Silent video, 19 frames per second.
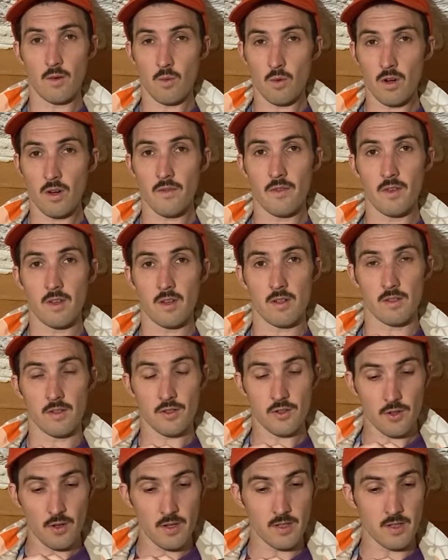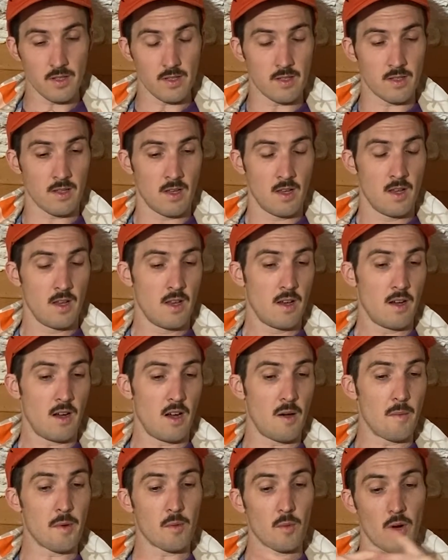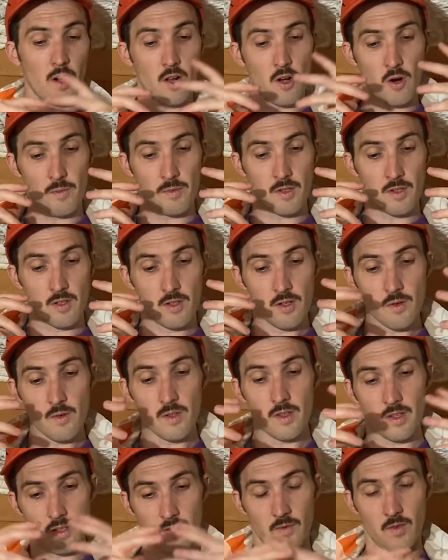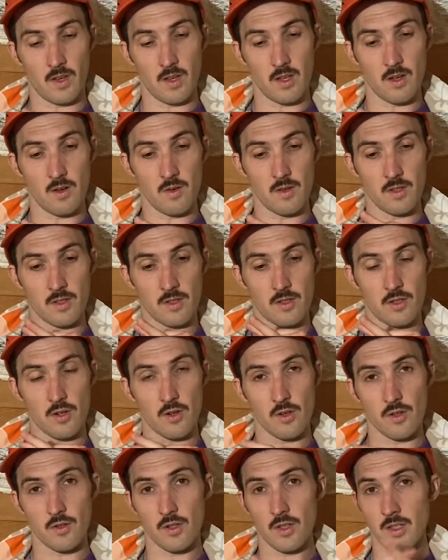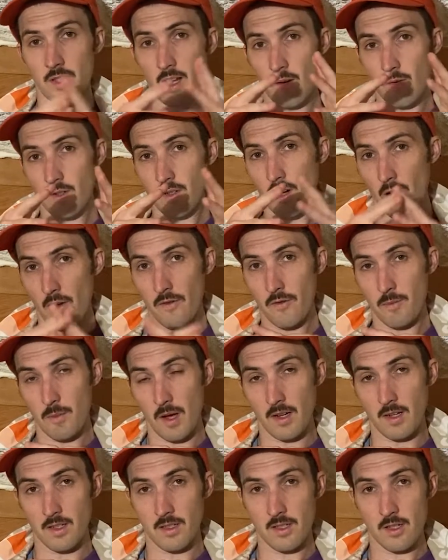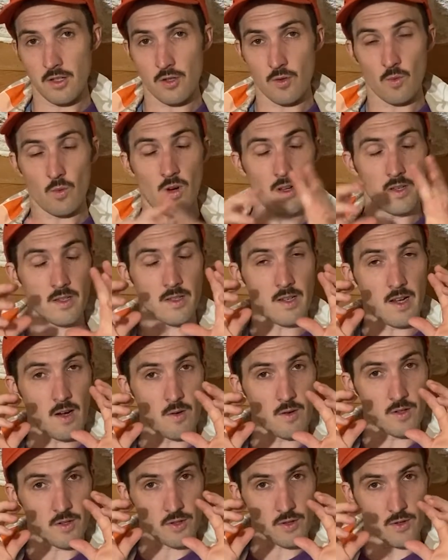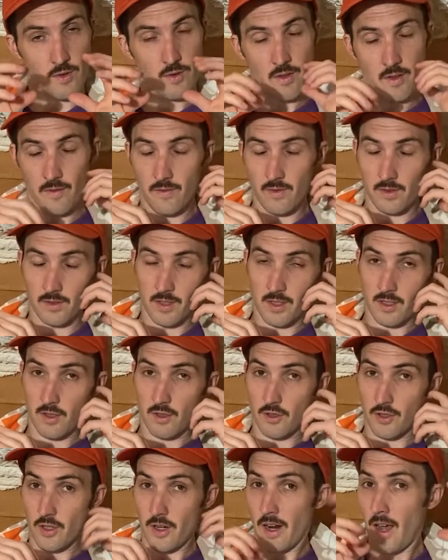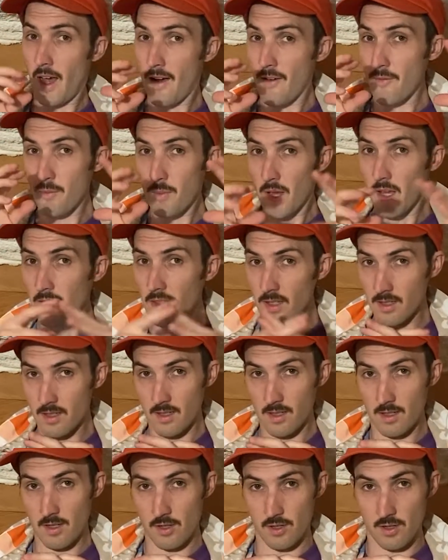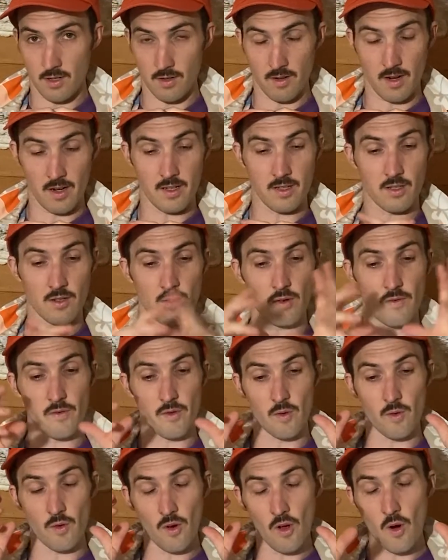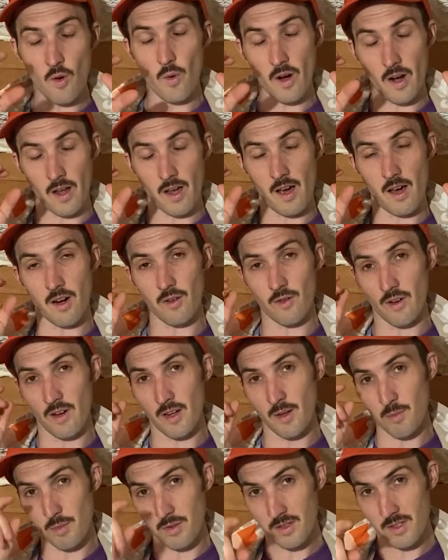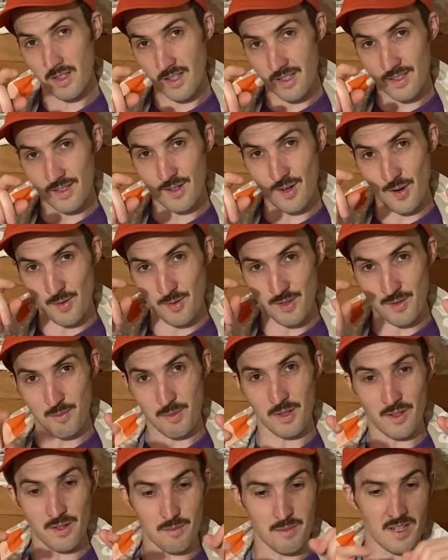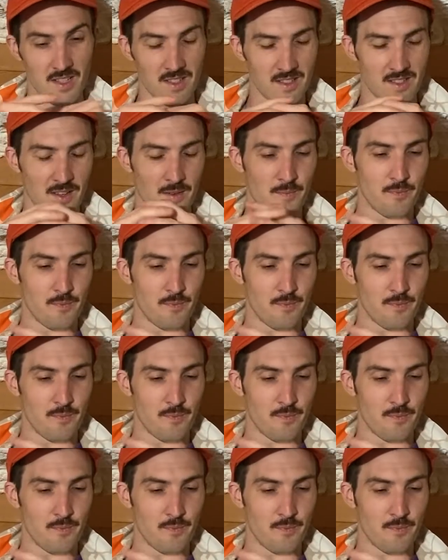work vehicle choices. And what I hope to do in this video is show you just how tough my decision was. Now, in truth and full disclosure, I have made this decision already, so if you know what I got already, please don't spill the beans.